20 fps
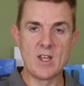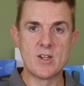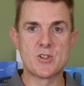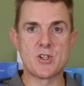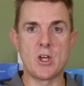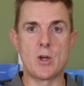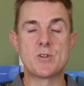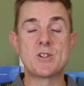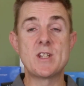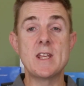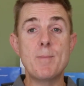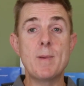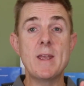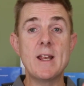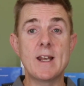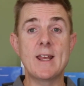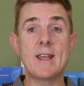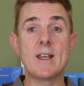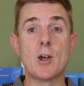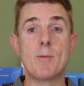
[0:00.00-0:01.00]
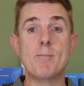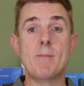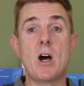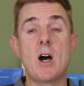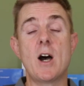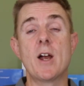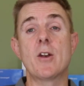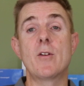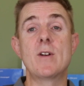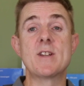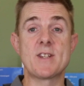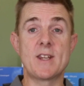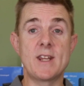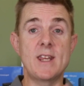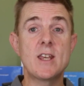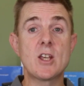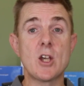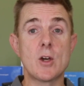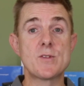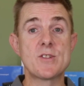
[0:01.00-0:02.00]
So TP-Link Omada is an
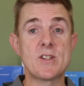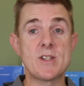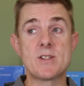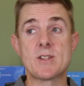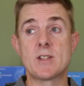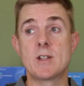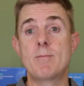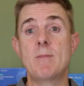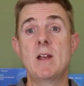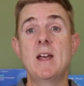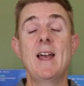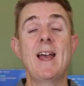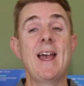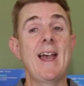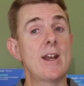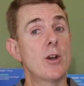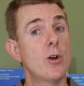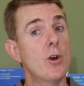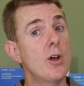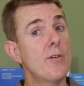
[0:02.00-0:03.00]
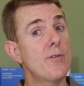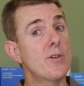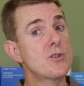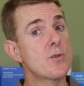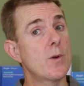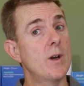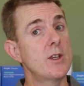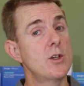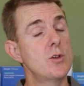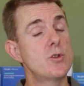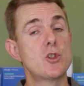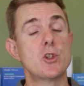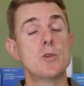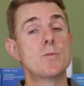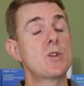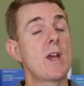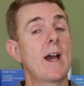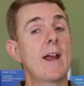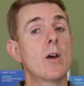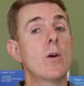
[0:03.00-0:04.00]
ecosystem. Head on over to our
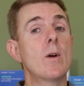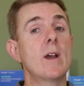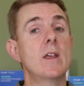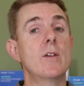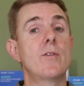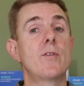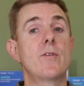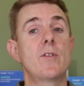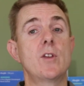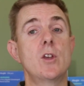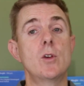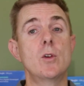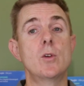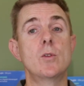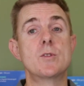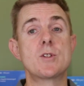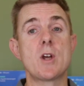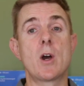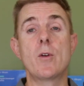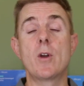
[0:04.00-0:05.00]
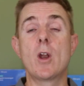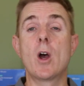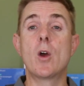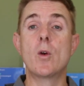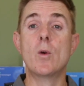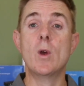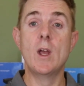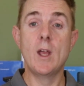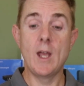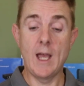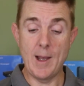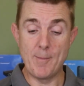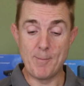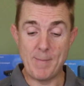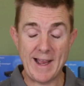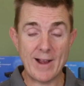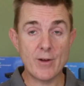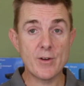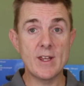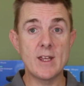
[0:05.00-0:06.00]
YouTube channel if you don't know
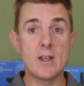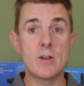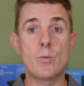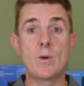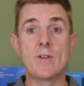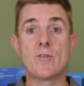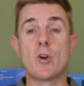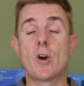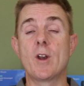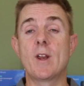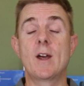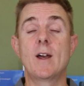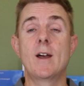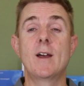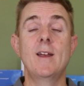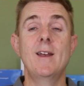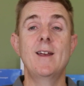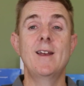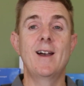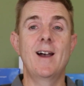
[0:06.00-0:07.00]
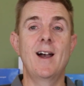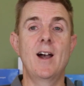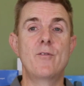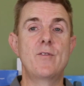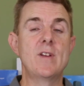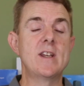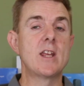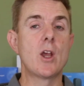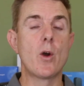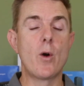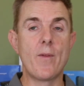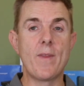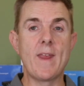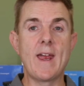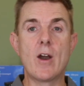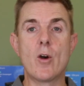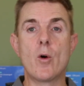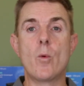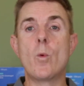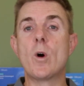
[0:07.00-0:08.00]
about it. We've got a, a video on
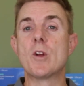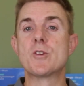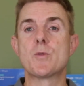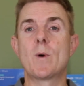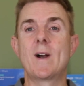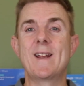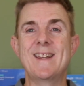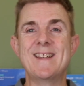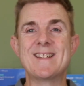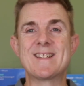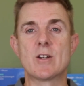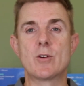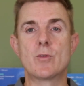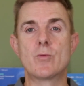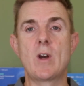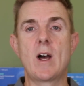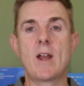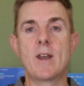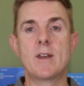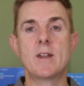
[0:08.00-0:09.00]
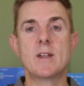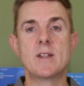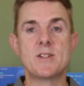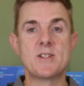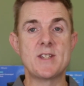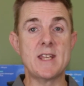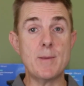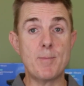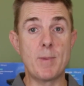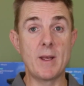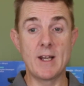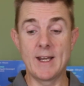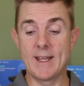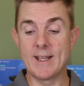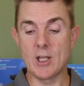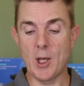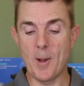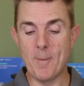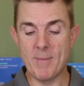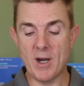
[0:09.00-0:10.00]
there on what do I need to run
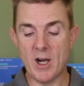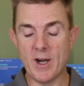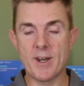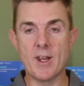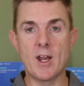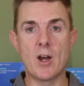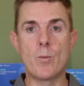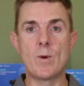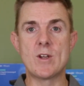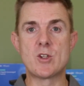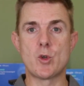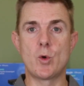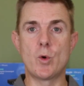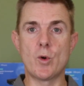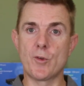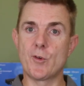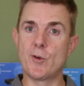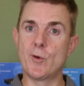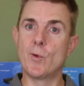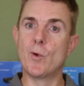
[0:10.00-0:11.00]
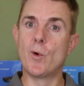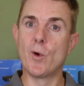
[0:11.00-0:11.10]
TP-Link Omada, and we talk through